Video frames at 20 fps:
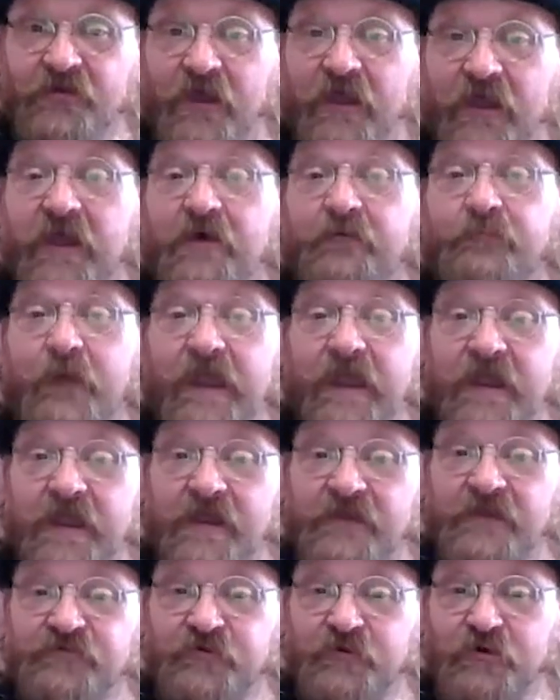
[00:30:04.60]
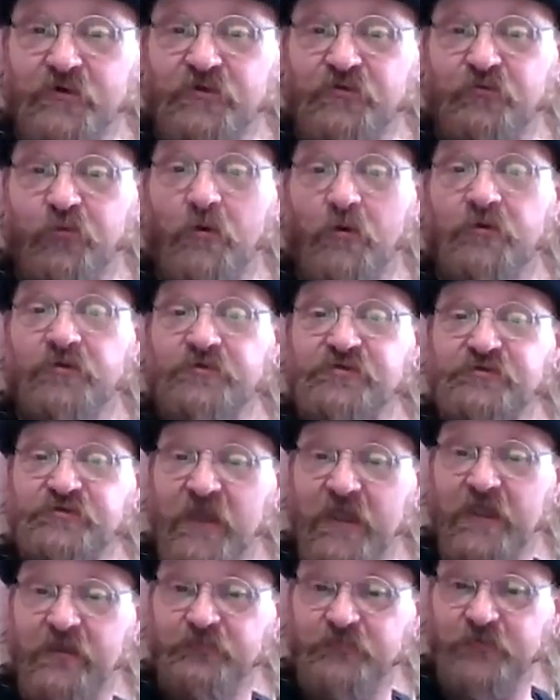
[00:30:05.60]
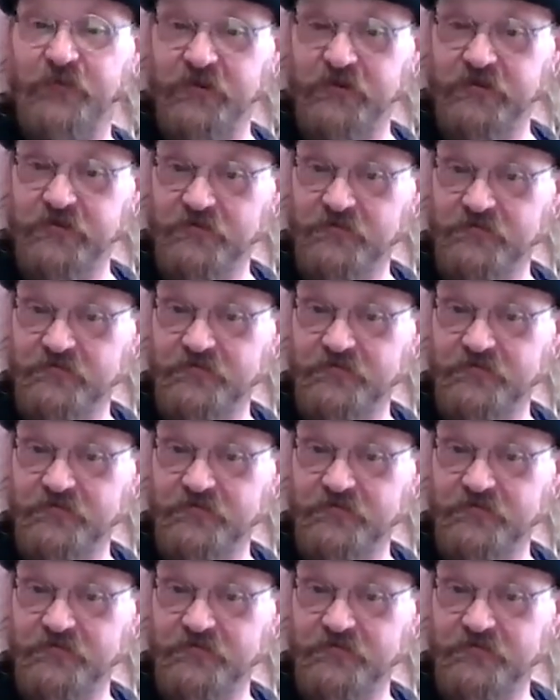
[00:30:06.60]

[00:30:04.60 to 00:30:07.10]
I have answers for the safety.